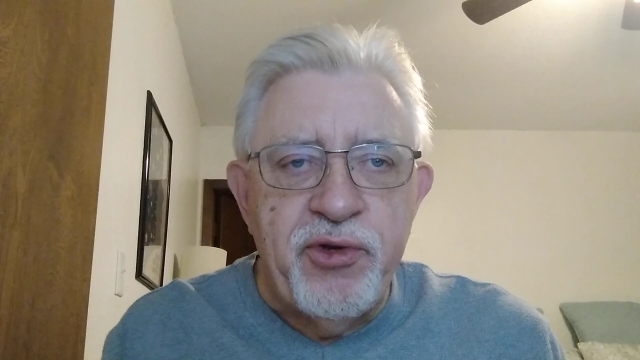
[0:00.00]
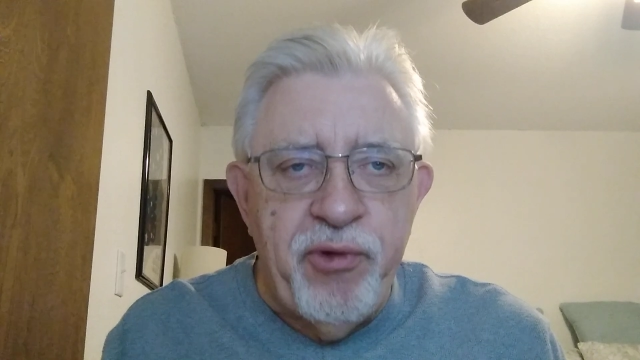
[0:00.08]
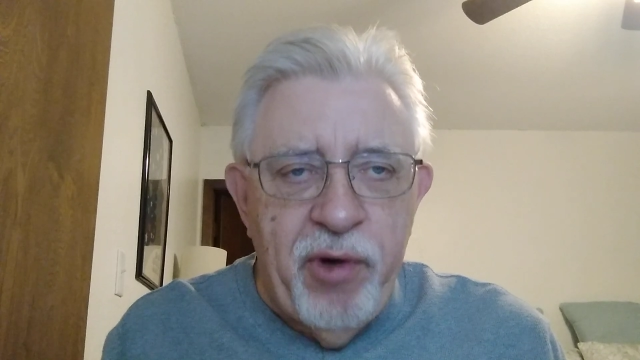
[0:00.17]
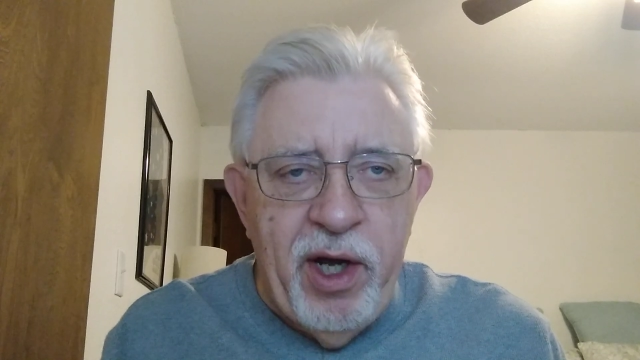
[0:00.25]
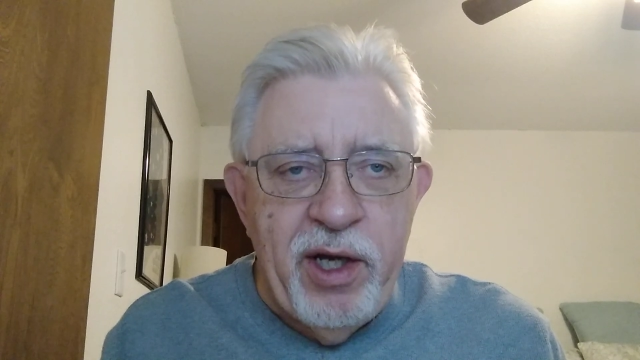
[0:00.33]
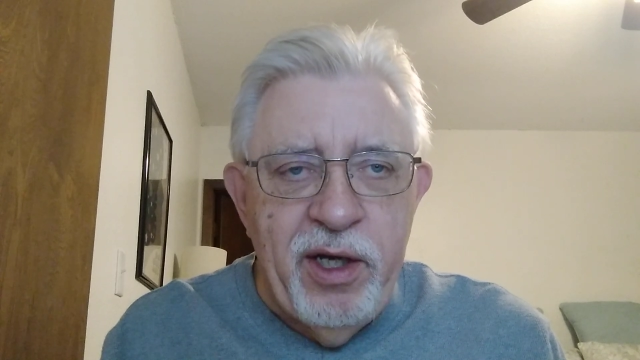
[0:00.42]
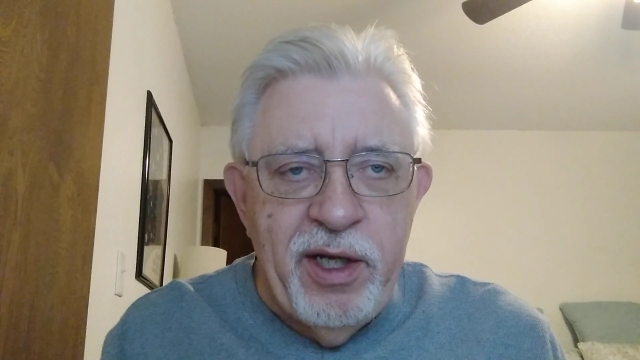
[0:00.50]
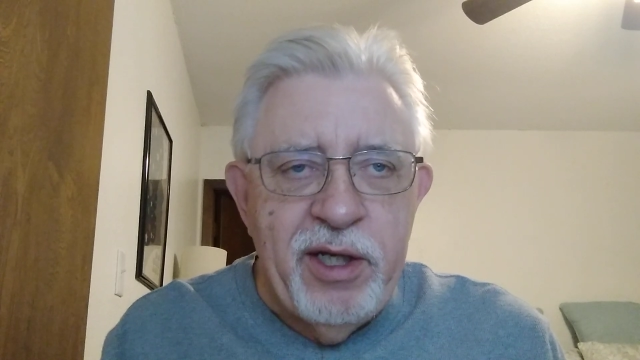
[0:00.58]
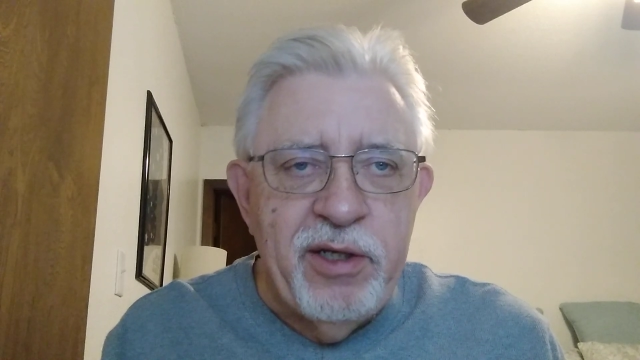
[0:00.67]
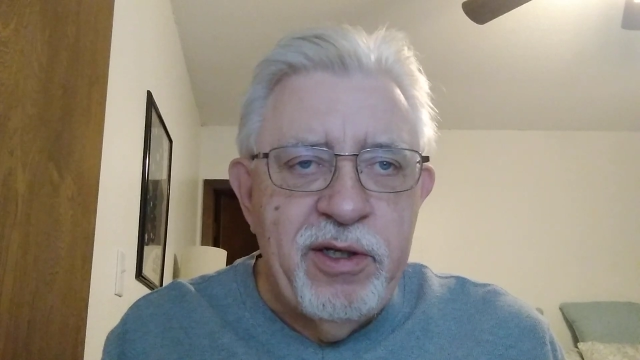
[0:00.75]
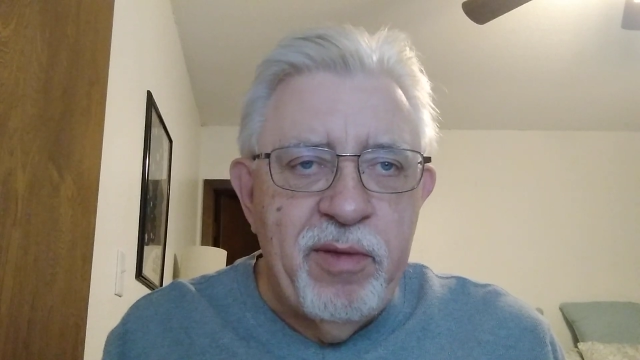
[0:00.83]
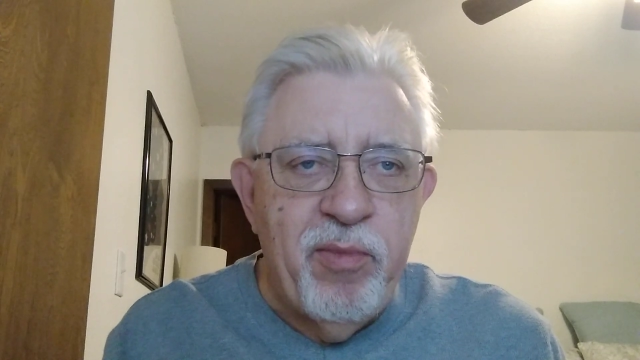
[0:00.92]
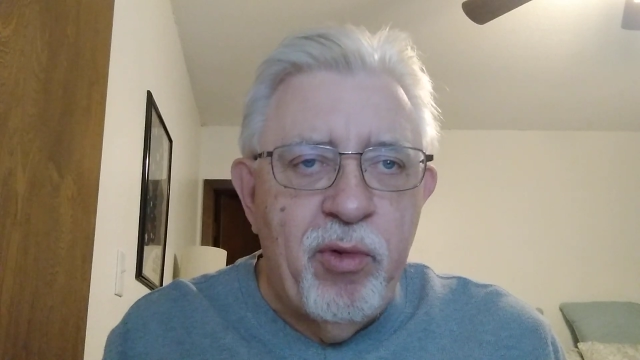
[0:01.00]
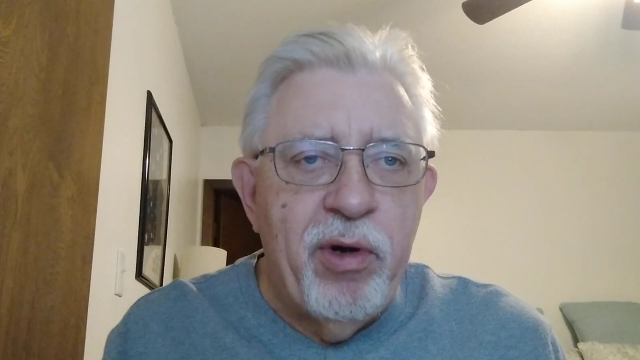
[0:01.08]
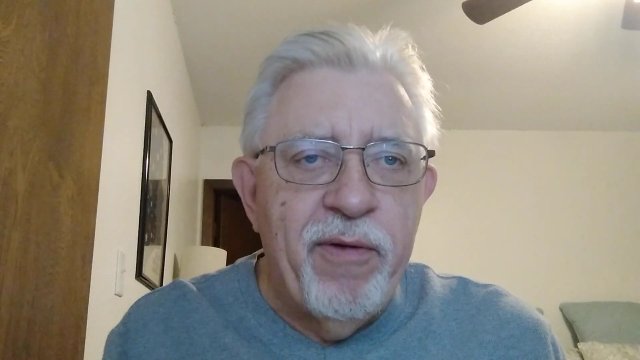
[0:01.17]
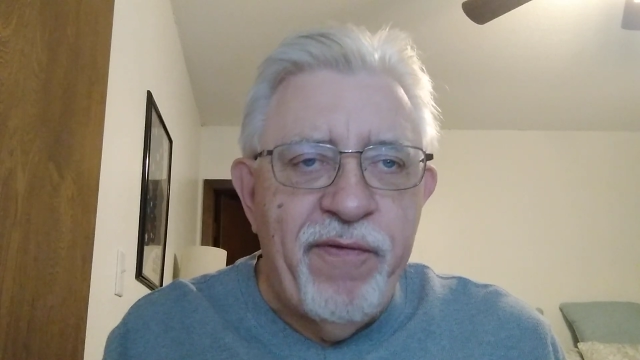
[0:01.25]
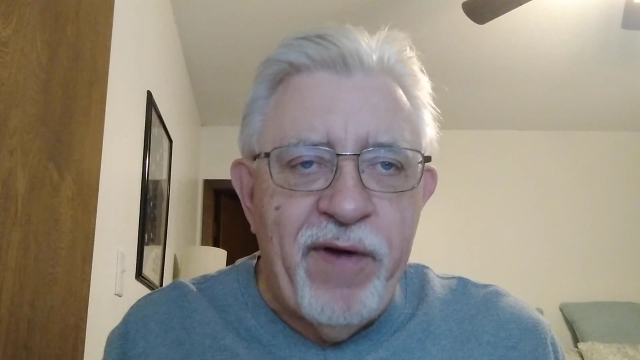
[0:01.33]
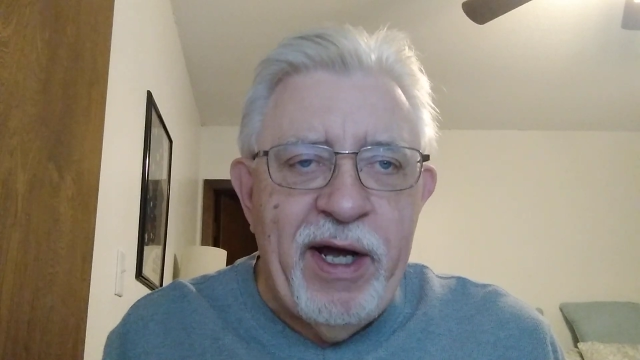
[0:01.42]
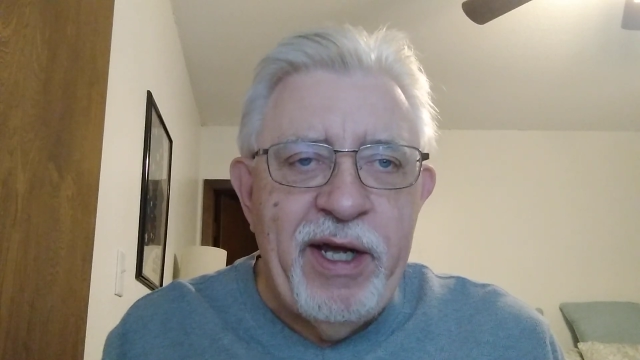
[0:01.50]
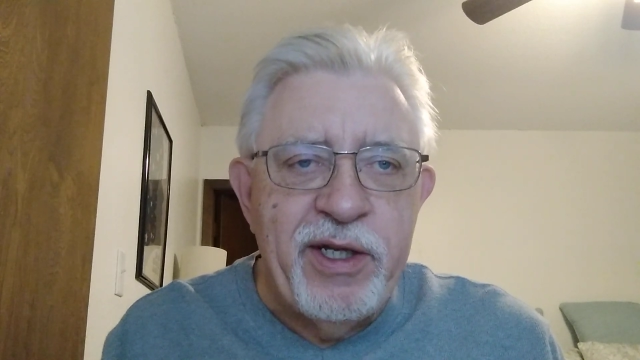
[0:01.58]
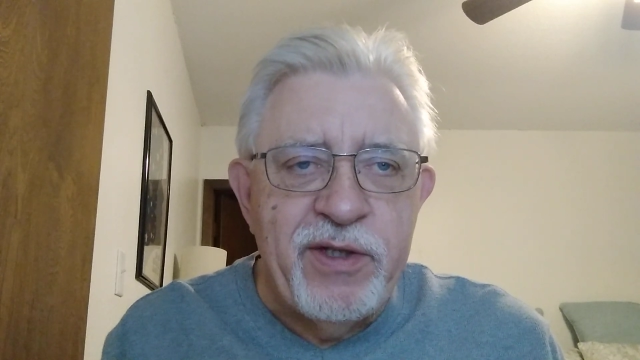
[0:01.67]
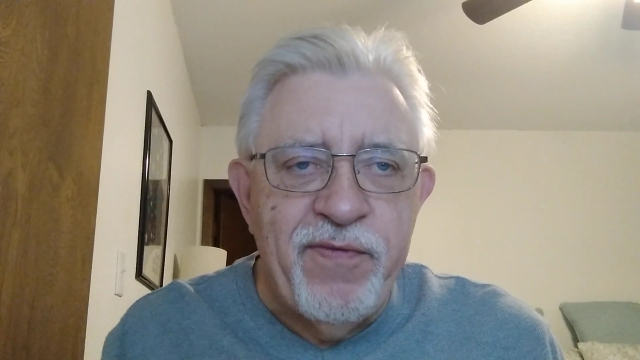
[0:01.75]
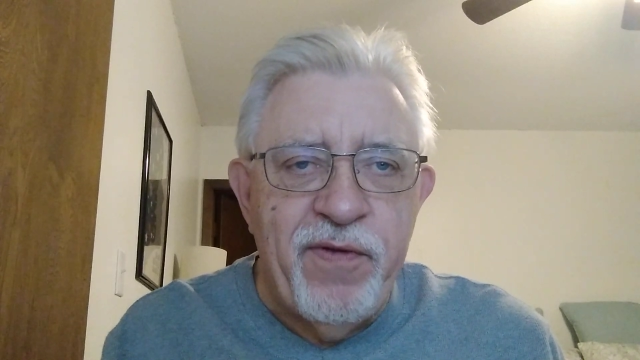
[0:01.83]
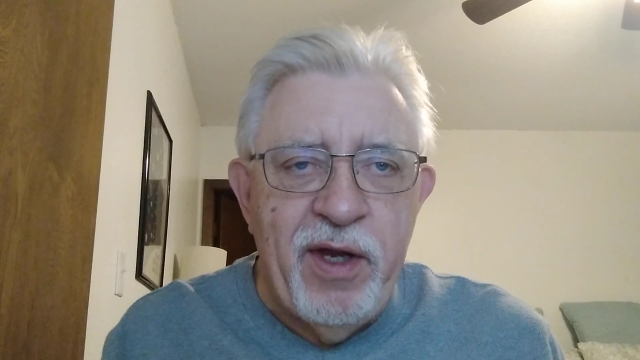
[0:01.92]
struggling to mortify
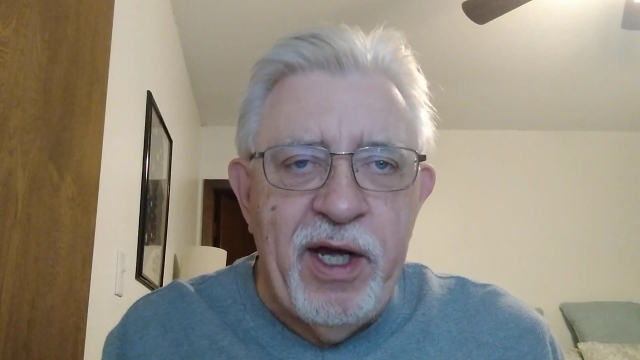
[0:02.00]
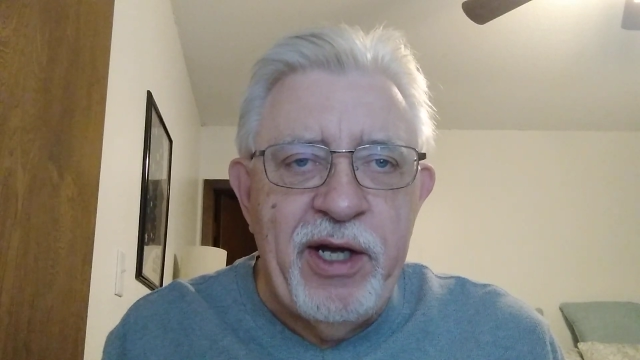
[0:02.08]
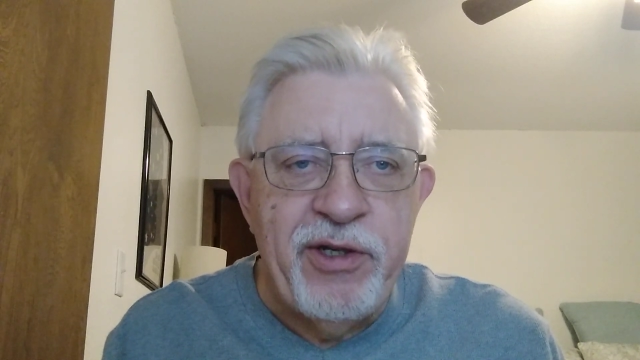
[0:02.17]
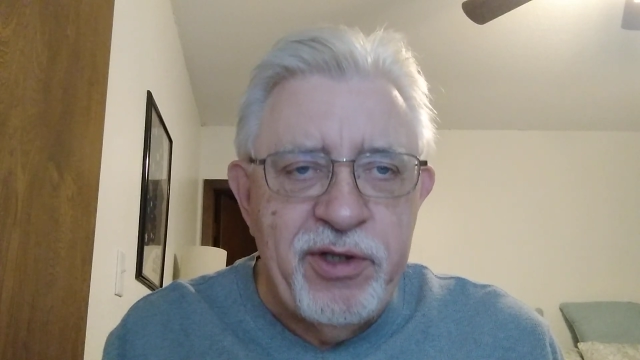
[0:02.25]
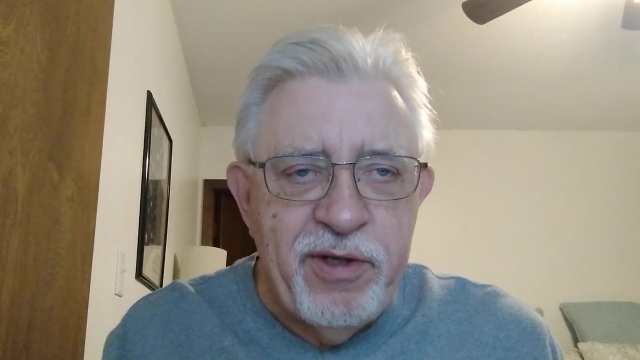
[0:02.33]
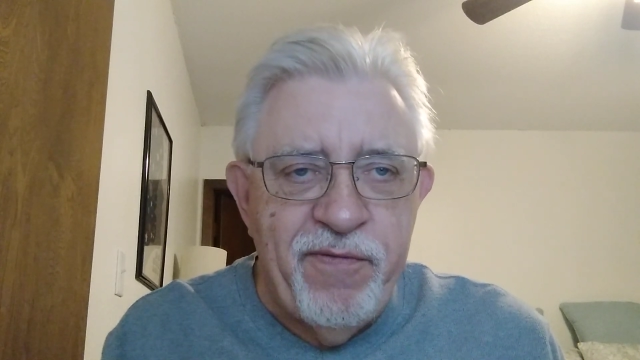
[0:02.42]
his flesh,